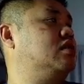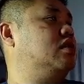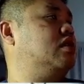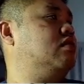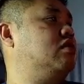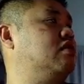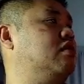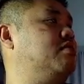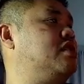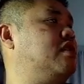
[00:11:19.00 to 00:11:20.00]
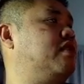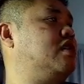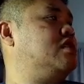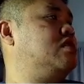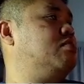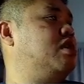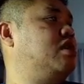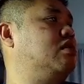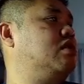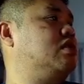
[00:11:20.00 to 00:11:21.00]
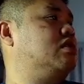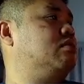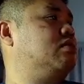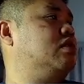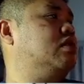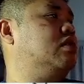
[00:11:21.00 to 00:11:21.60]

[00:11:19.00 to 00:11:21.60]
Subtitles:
I don't know. Let me see if I can zoom in or something.